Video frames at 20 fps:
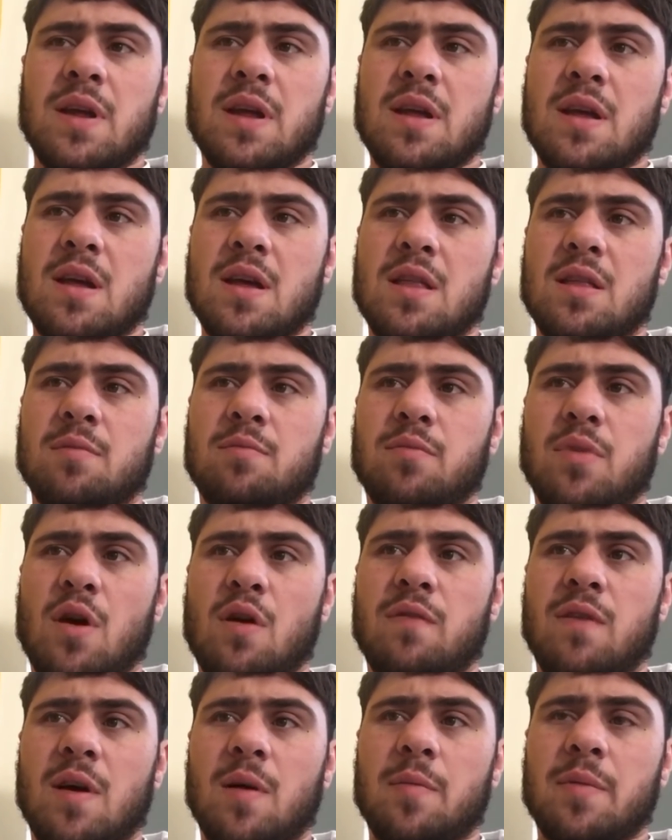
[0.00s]
the
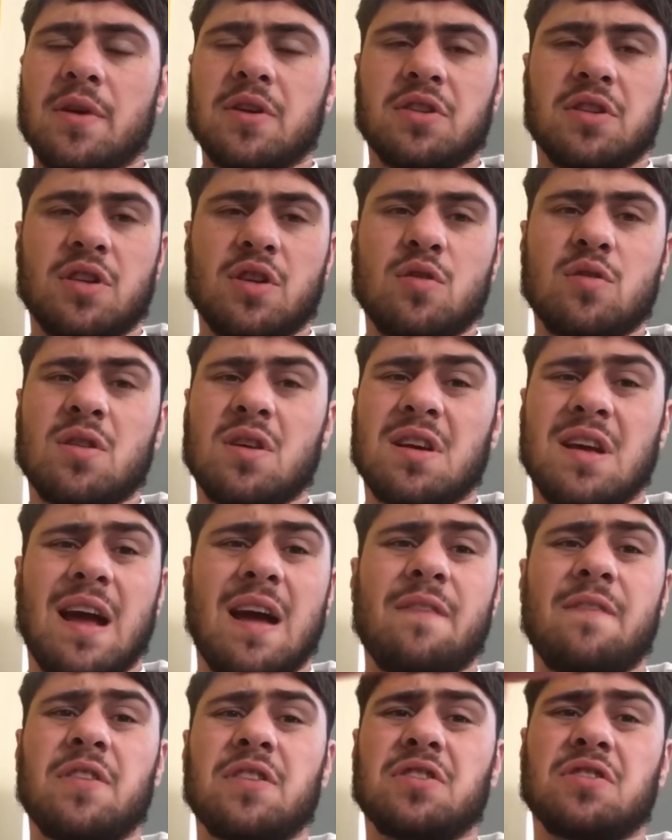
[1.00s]
profile picture. A
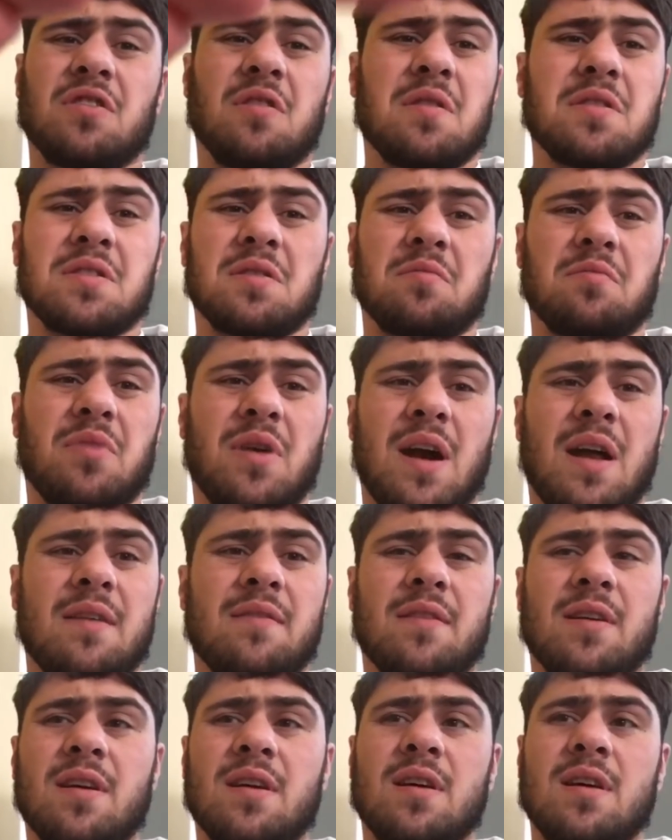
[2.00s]
catfish is always on
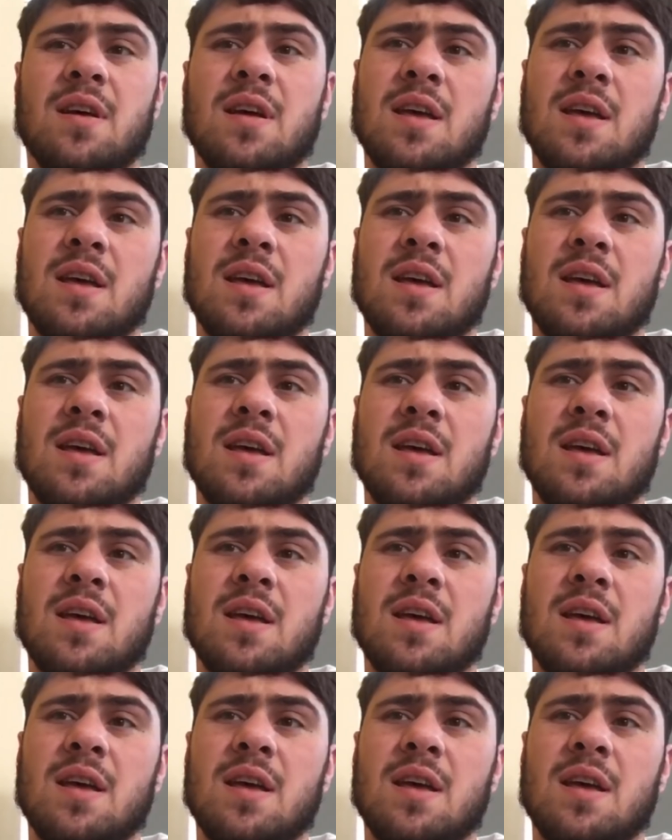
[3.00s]
private.